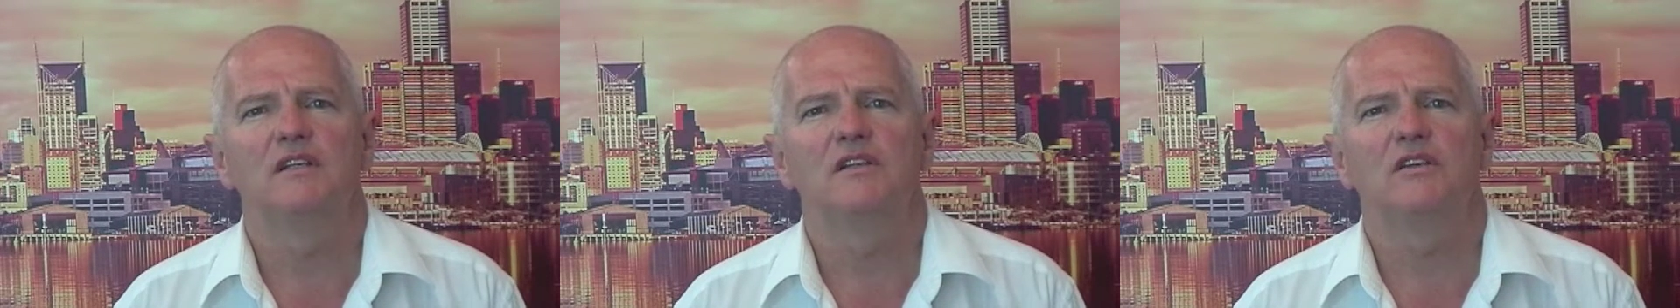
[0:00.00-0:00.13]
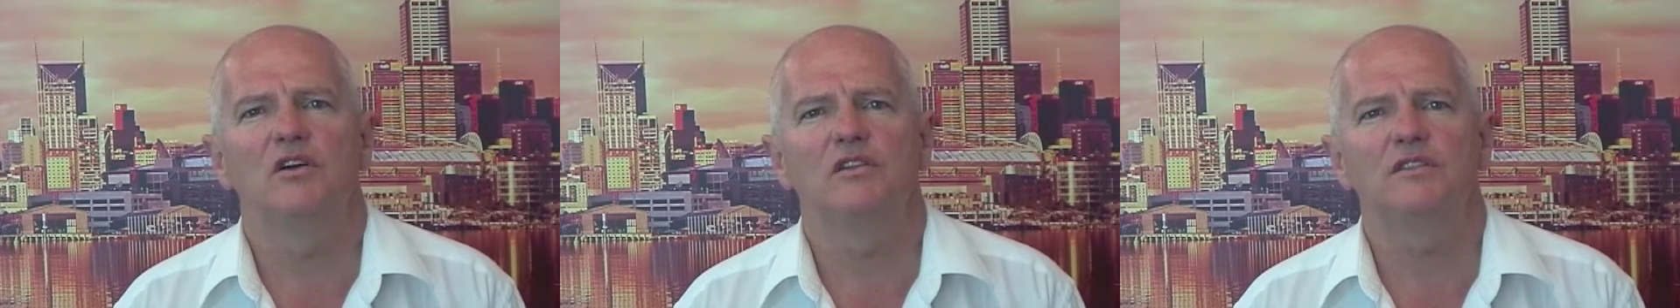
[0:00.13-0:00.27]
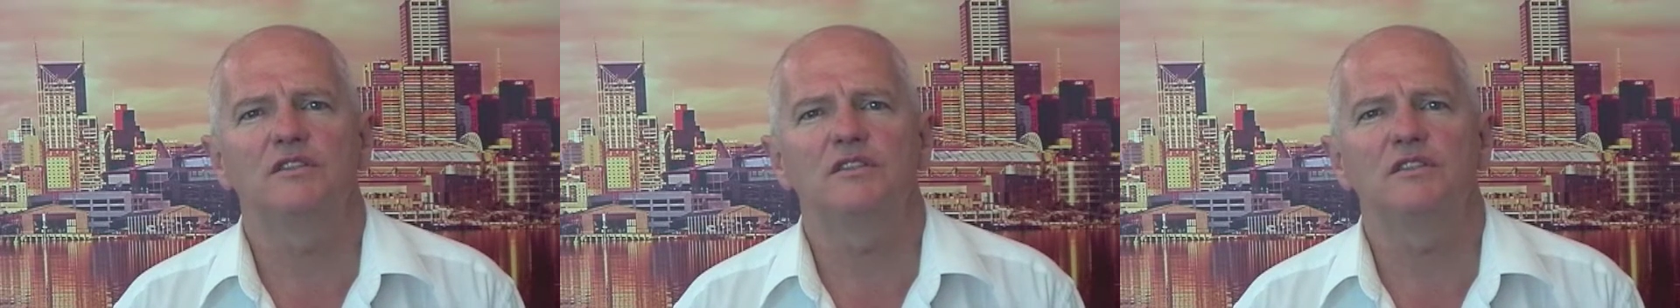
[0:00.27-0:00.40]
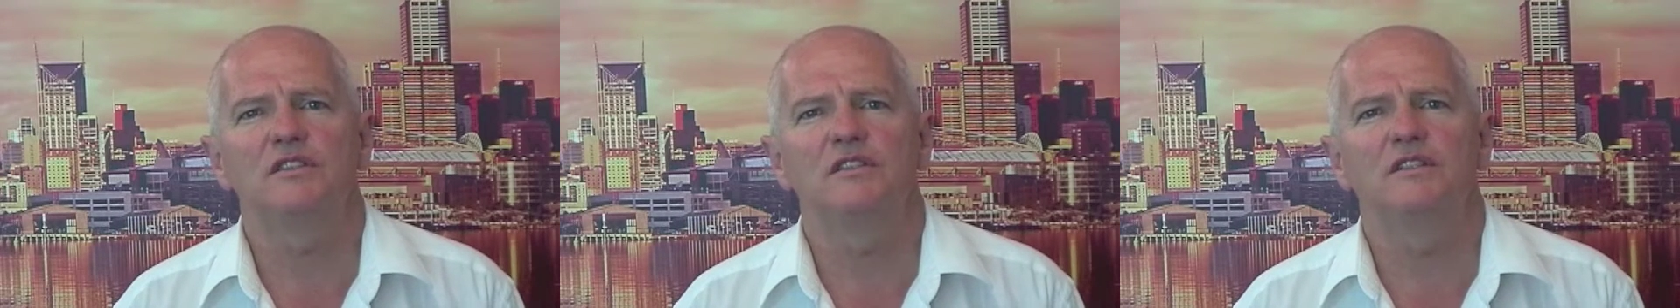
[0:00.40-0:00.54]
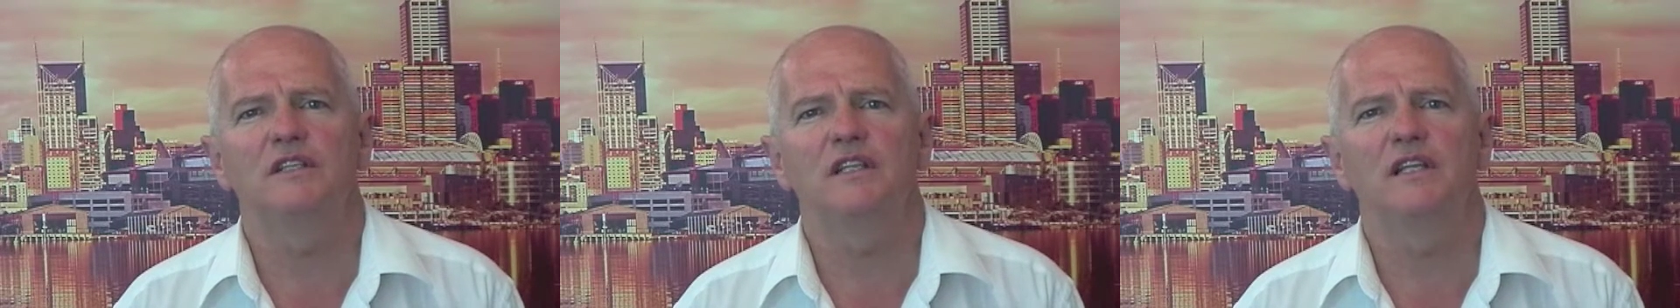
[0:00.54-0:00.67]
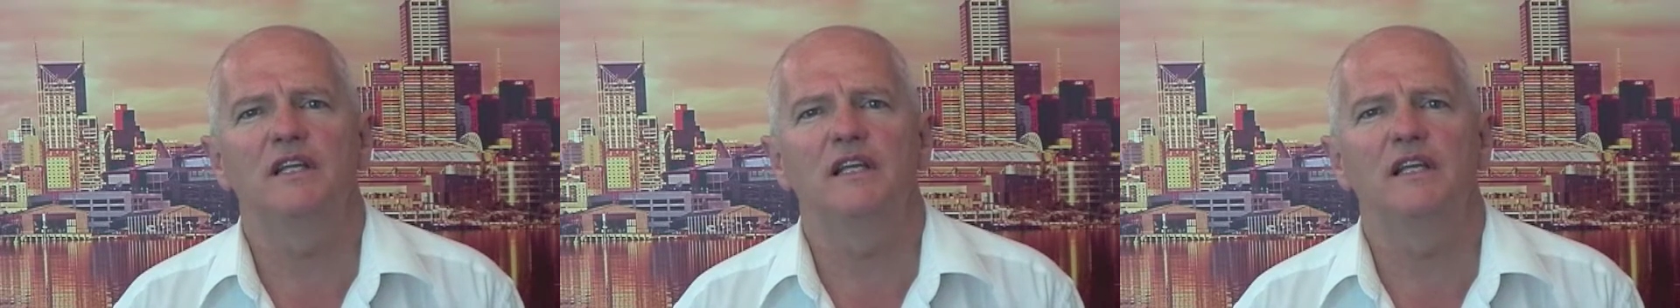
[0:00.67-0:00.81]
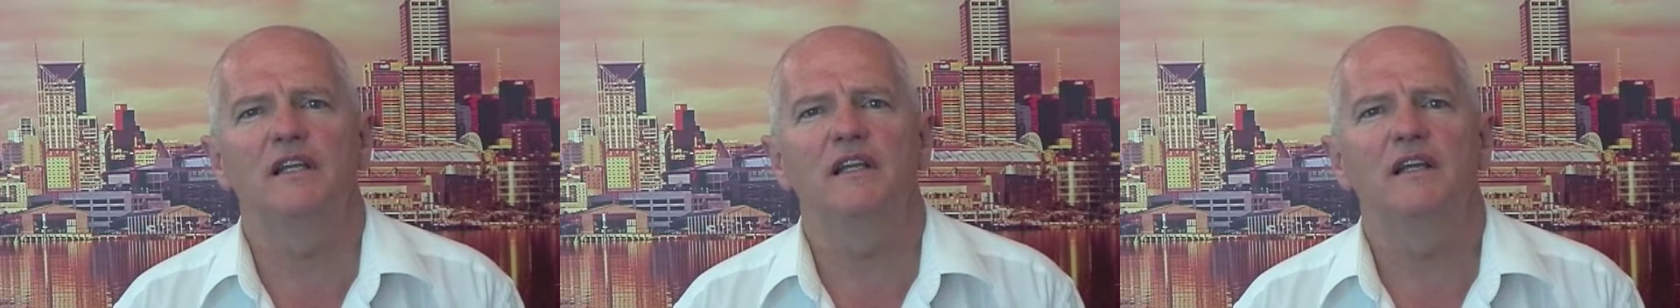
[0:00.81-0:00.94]

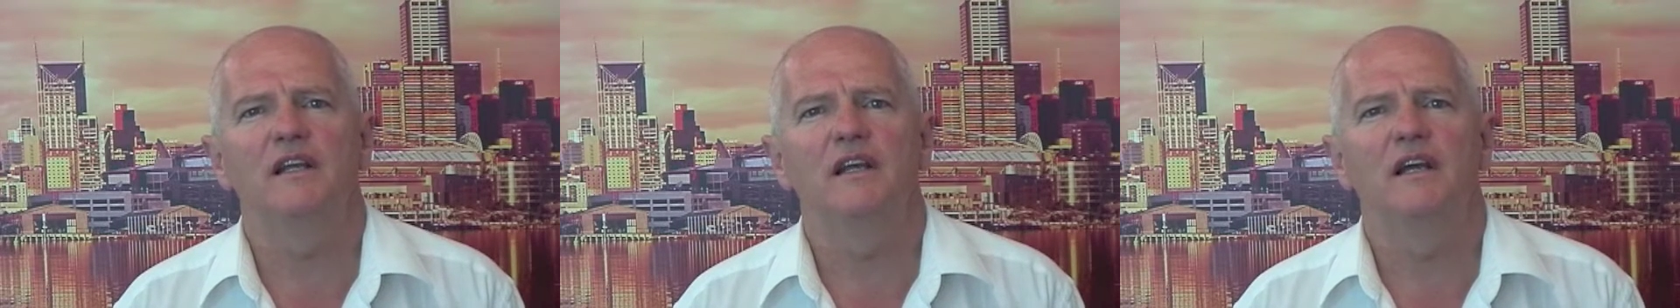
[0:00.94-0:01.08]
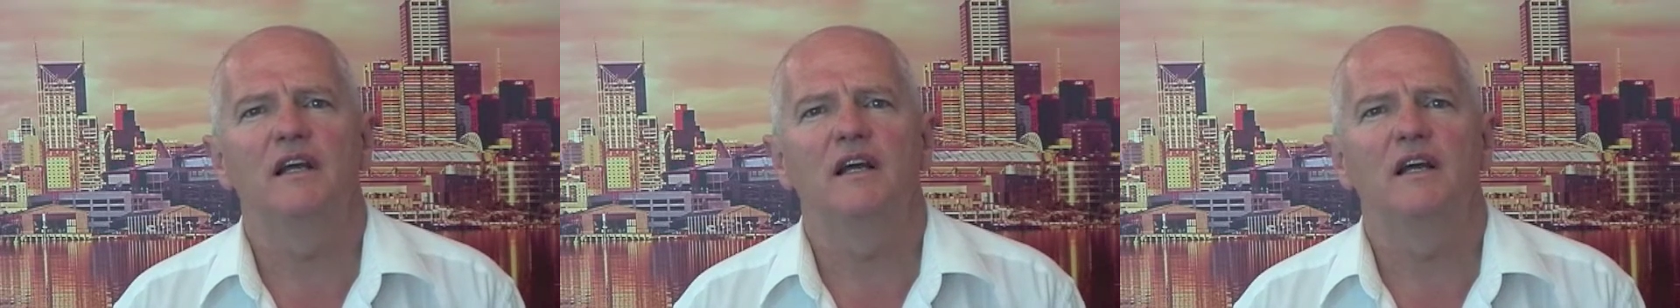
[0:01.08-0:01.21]
constantly